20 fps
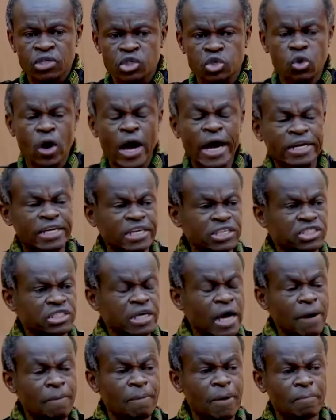to Addis
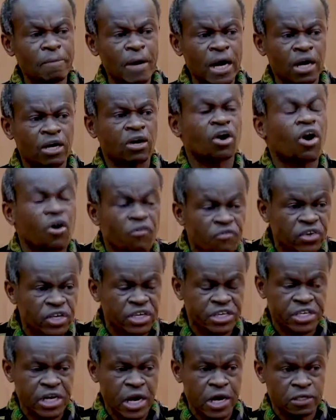Ababa,
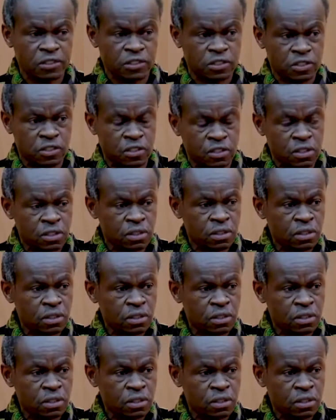COVID test.